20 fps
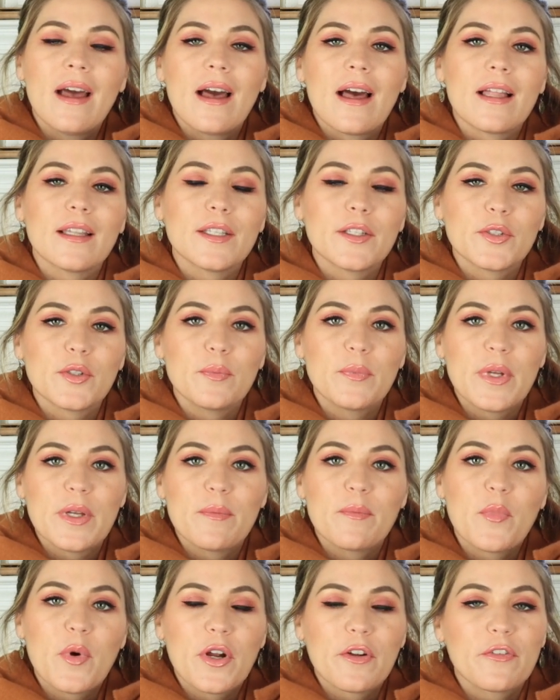a little
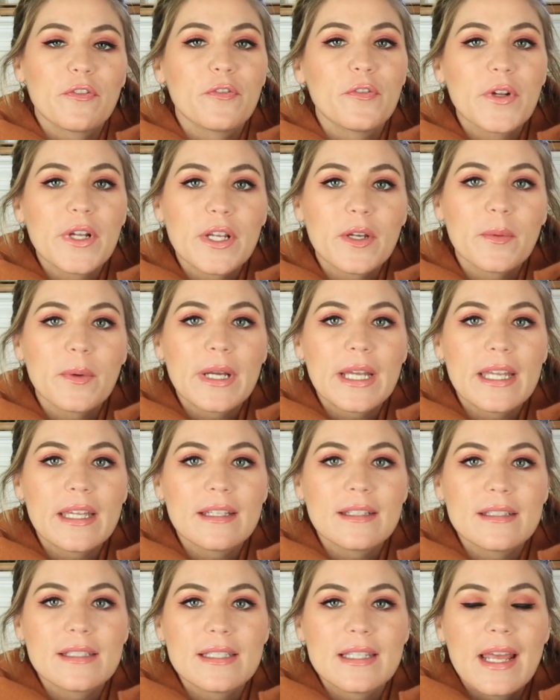bit more
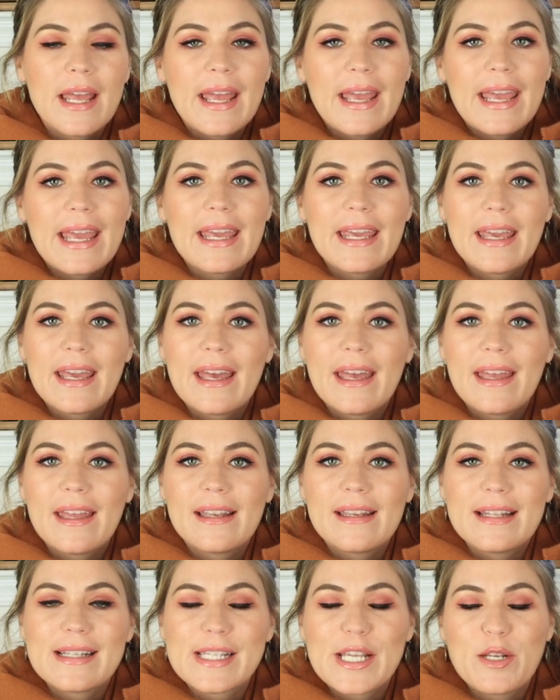frequent
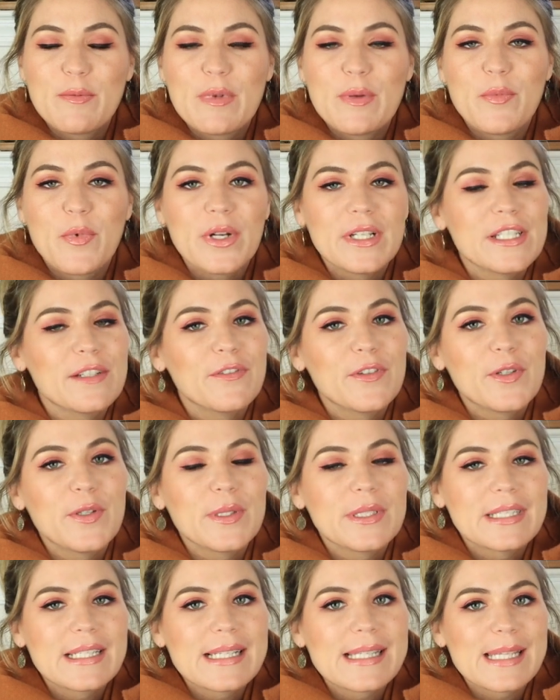and it's gonna be more
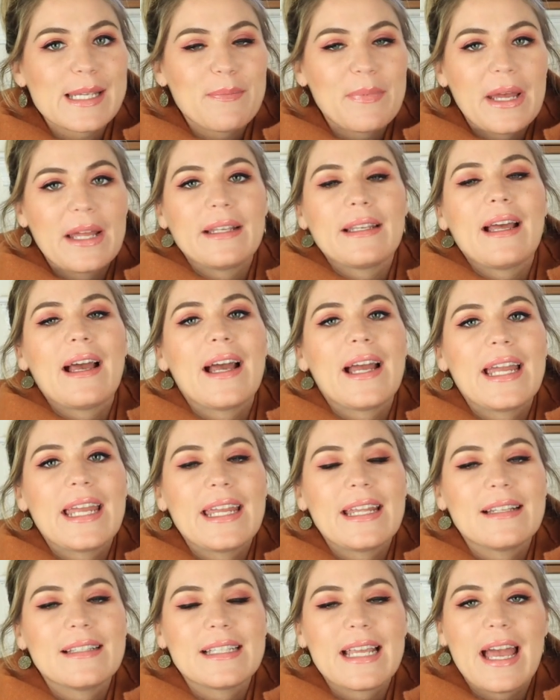difficult to sleep at
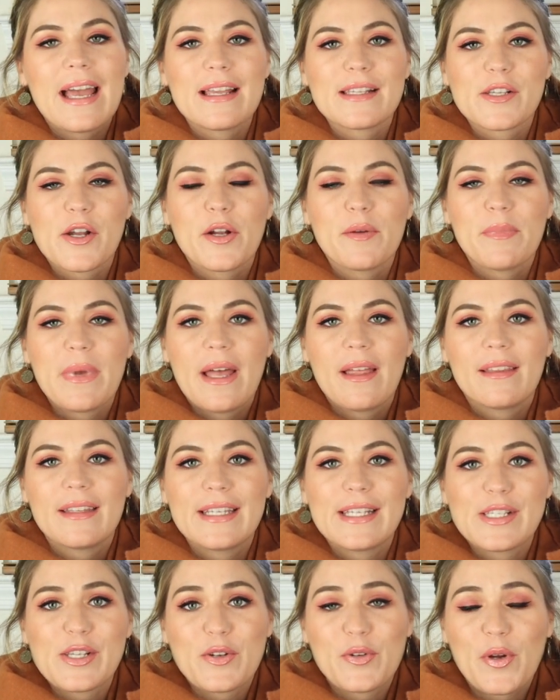night as our
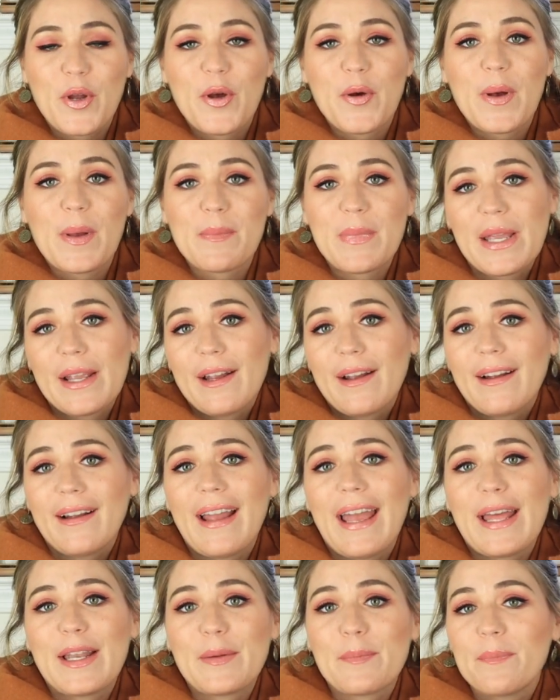bellies grow bigger
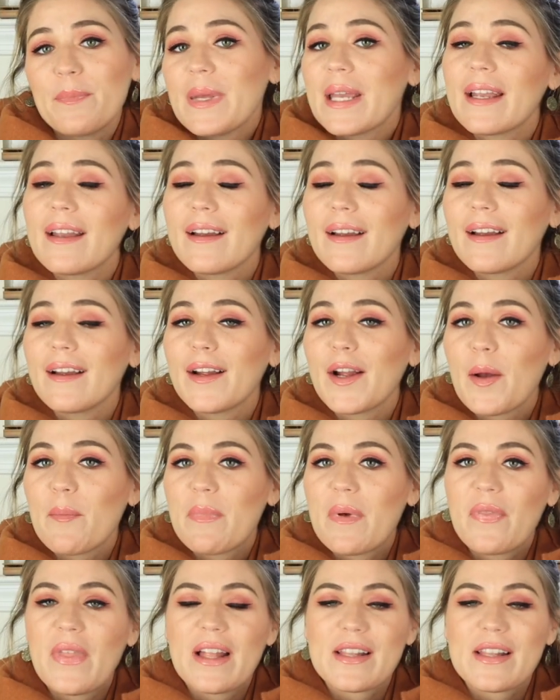and bigger, but